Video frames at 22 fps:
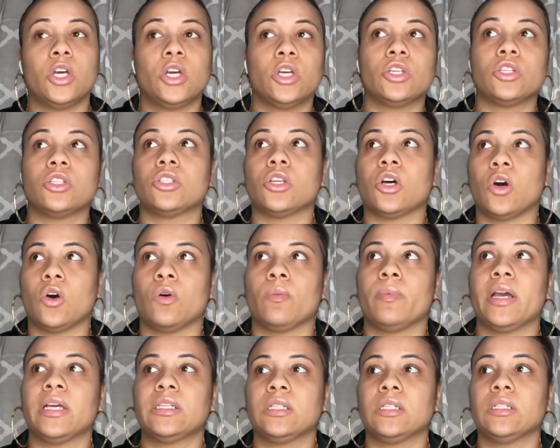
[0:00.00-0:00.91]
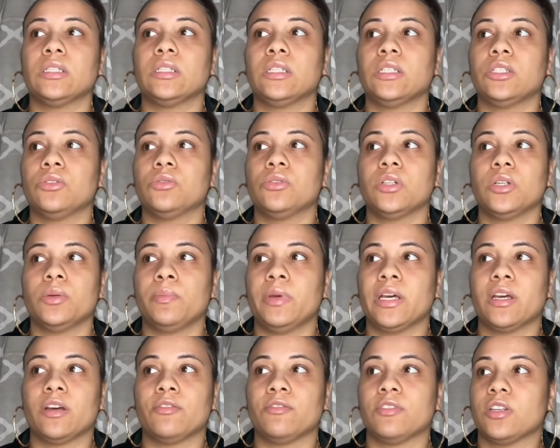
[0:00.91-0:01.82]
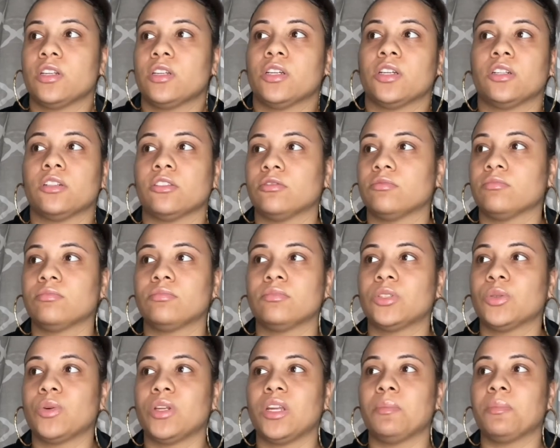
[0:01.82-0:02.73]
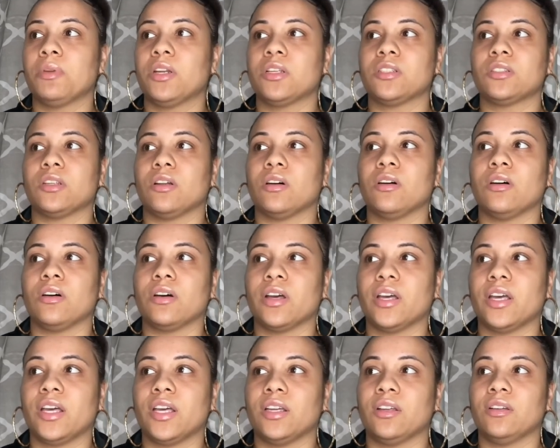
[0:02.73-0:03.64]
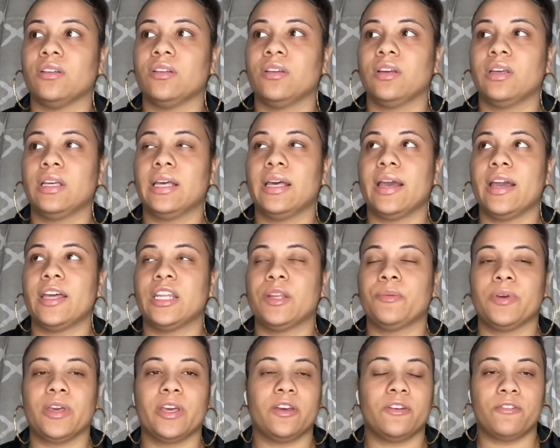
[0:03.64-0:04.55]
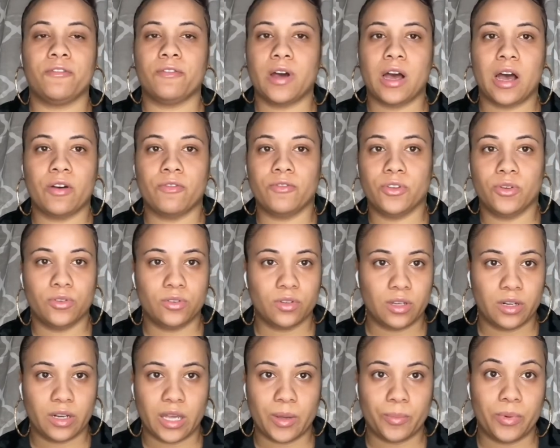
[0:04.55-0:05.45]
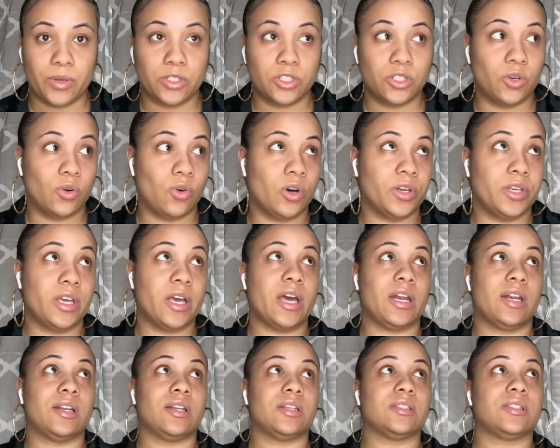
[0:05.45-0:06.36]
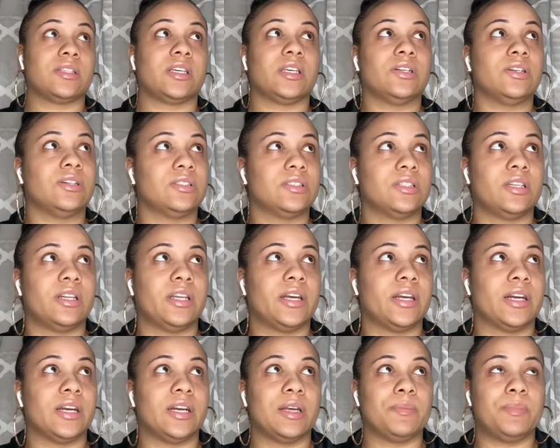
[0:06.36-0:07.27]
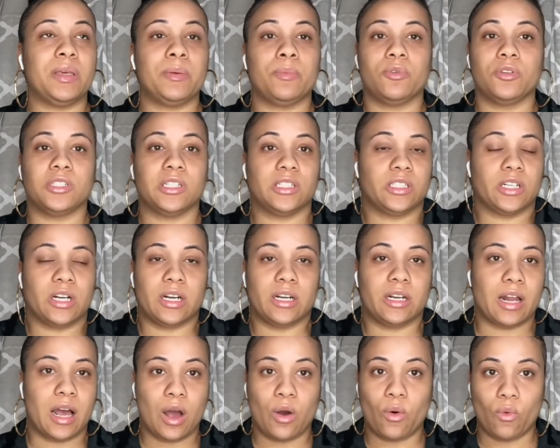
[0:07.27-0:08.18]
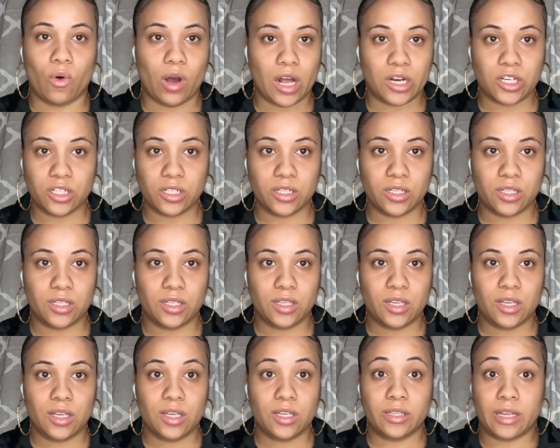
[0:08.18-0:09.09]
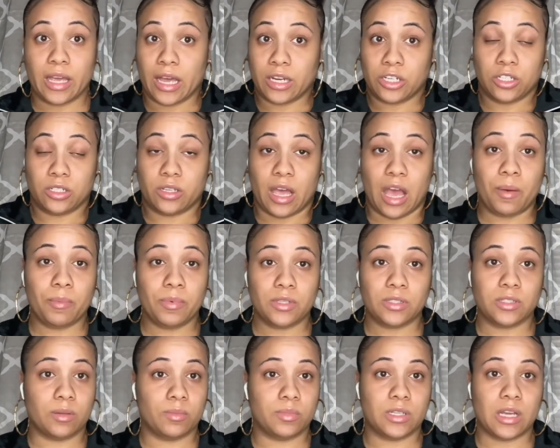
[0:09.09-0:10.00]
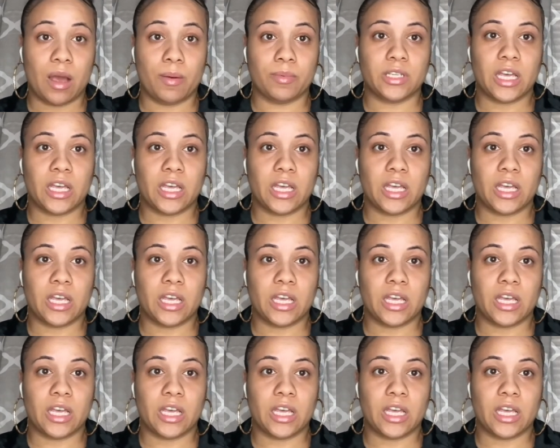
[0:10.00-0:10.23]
So basically you could make a video 20 minutes long and end up getting 5 views on that. Put all your editing skills in there and people just are not watching it. That just happens sometimes.